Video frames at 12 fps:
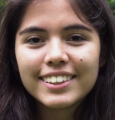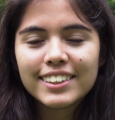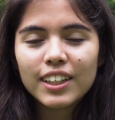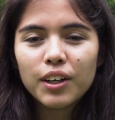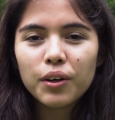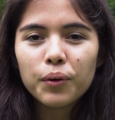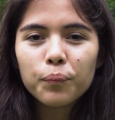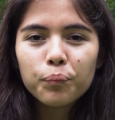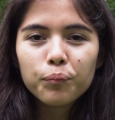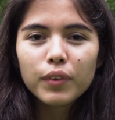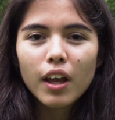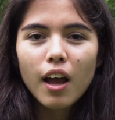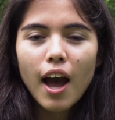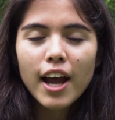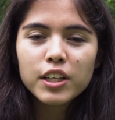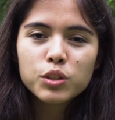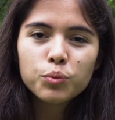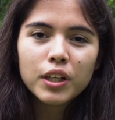So I
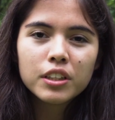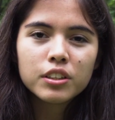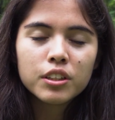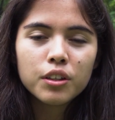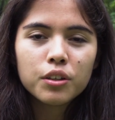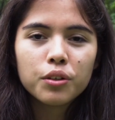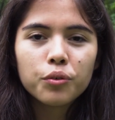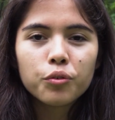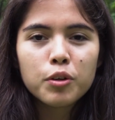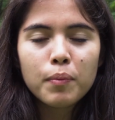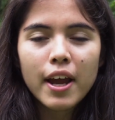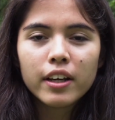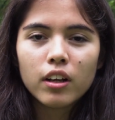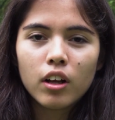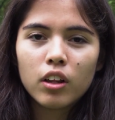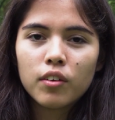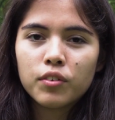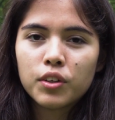just want to remind all
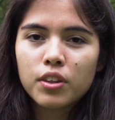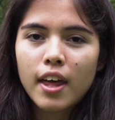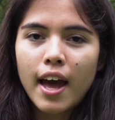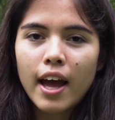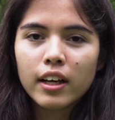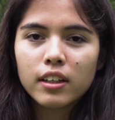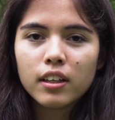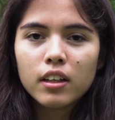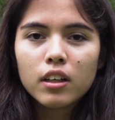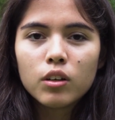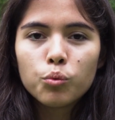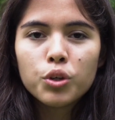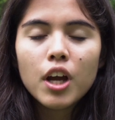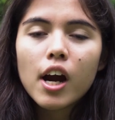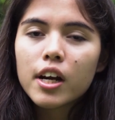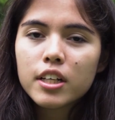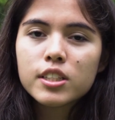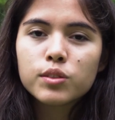of you that we
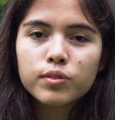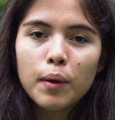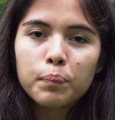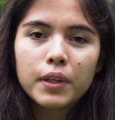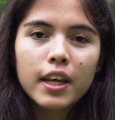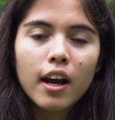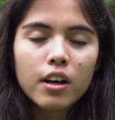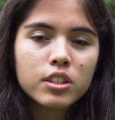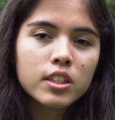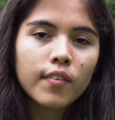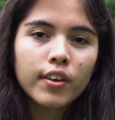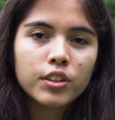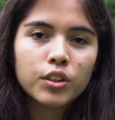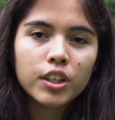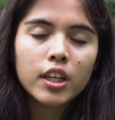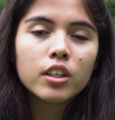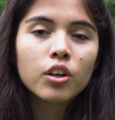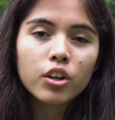are disrupting our civic
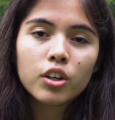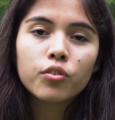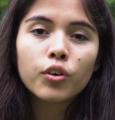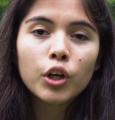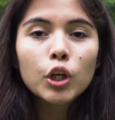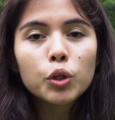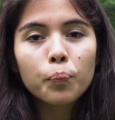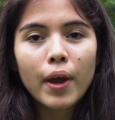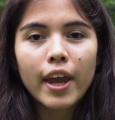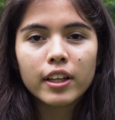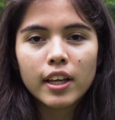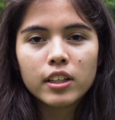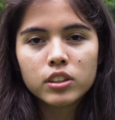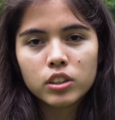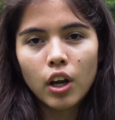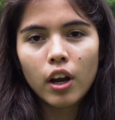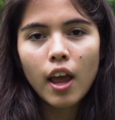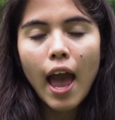duty in order for you to pay
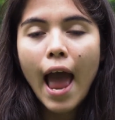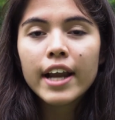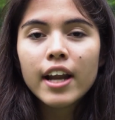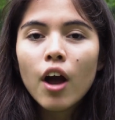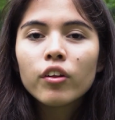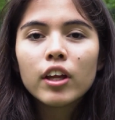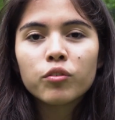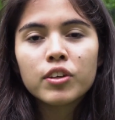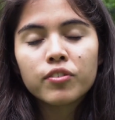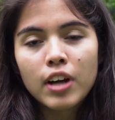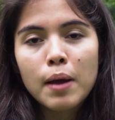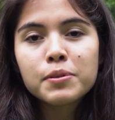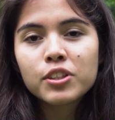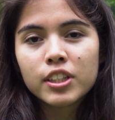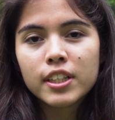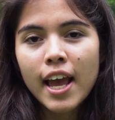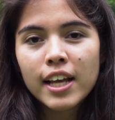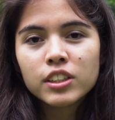attention. And now that we've grasped your
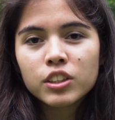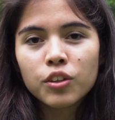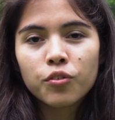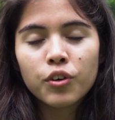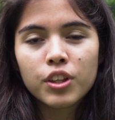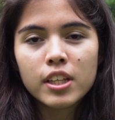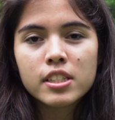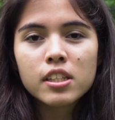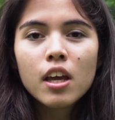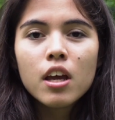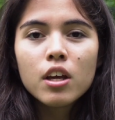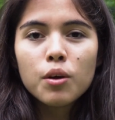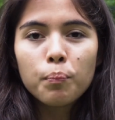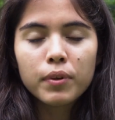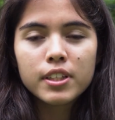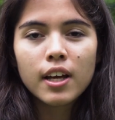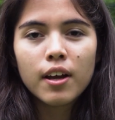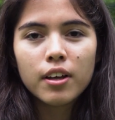attention for this
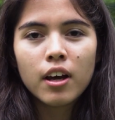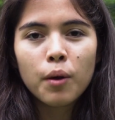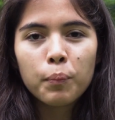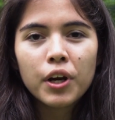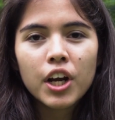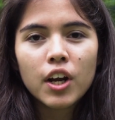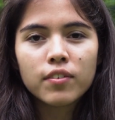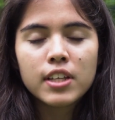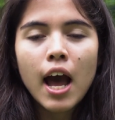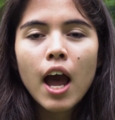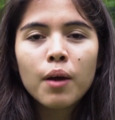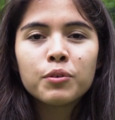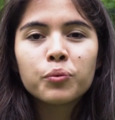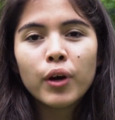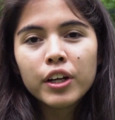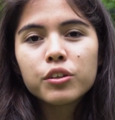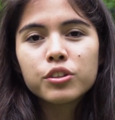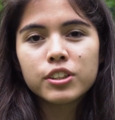period of time, we
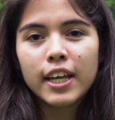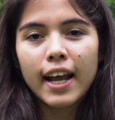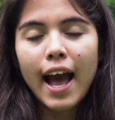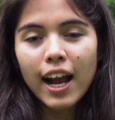want you to take